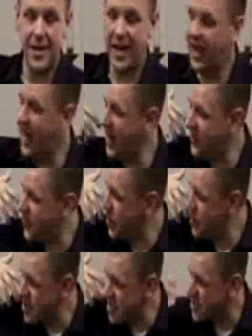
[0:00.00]
If
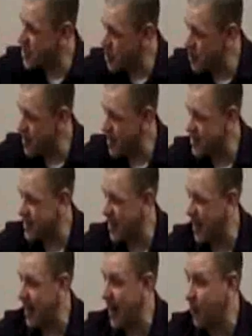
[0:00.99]
you just do this,
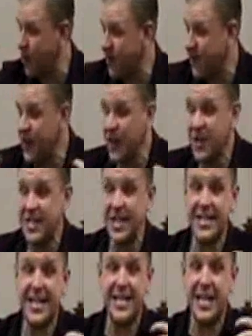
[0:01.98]
and I wonder if he looks and
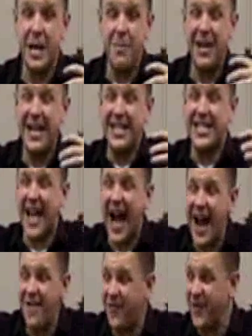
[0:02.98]
he says, Man, I
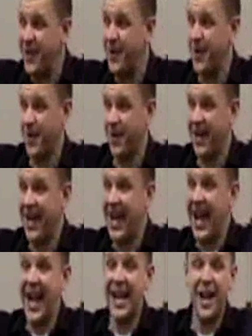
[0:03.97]
died for you,
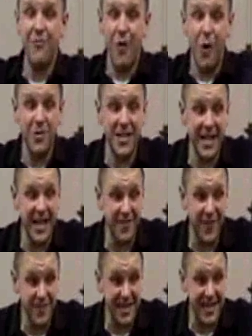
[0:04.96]
and I rose again
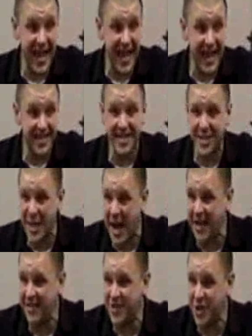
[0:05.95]
from the dead, the
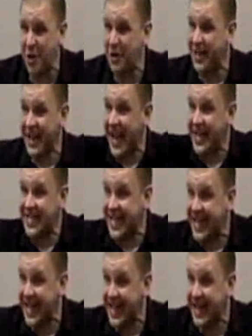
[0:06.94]
sign of Jonah, like I
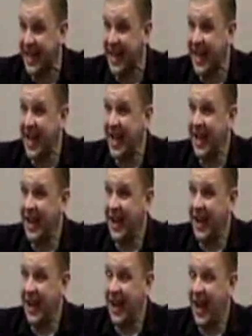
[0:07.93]
did it.
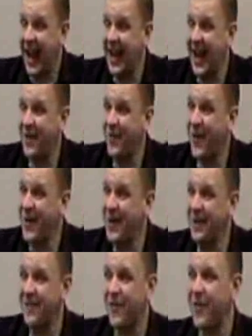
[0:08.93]
And I
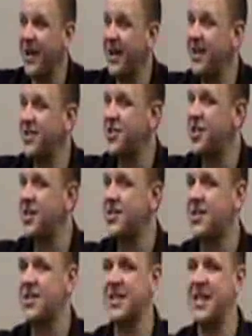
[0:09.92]
wonder if we're
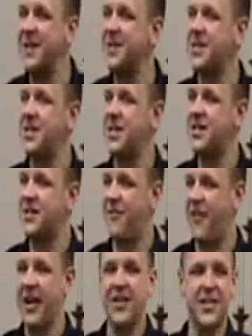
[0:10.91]
just as guilty as the
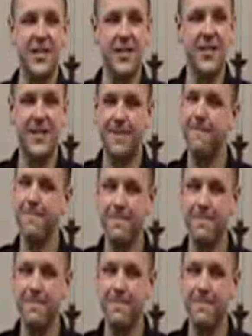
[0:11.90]
Pharisees.